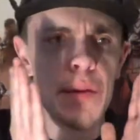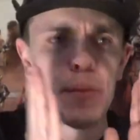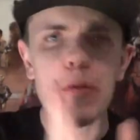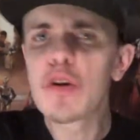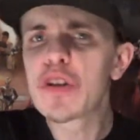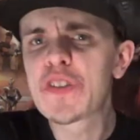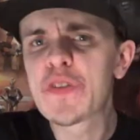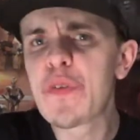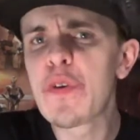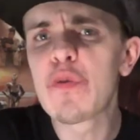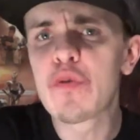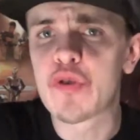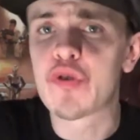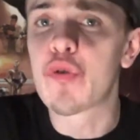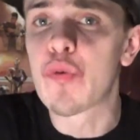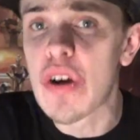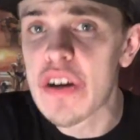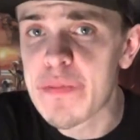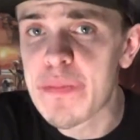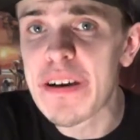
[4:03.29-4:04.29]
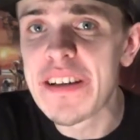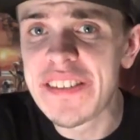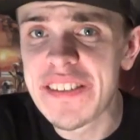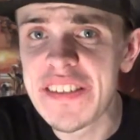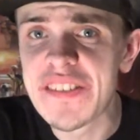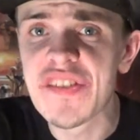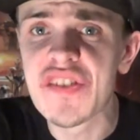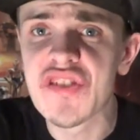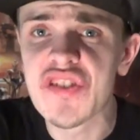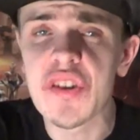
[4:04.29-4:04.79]
Most of it was directed by
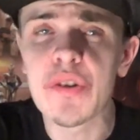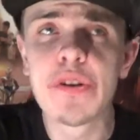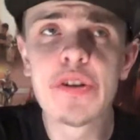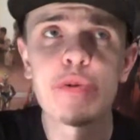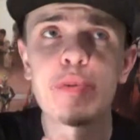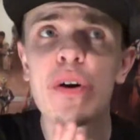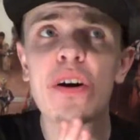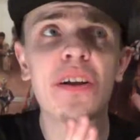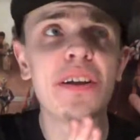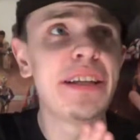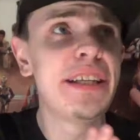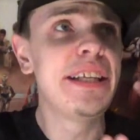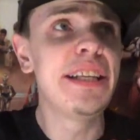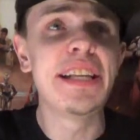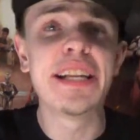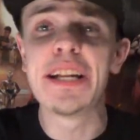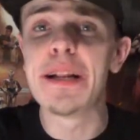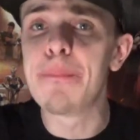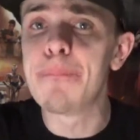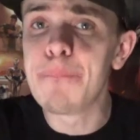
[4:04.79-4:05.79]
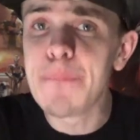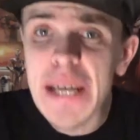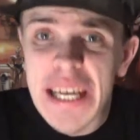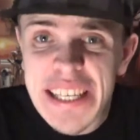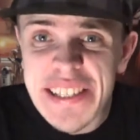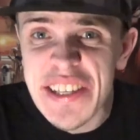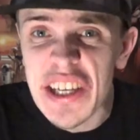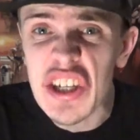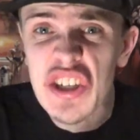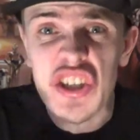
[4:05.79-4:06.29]
Aziz Ansari as well, and he did an
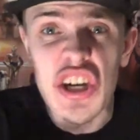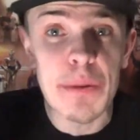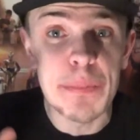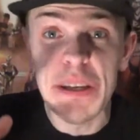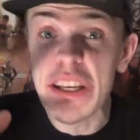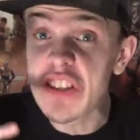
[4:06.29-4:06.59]
amazing job.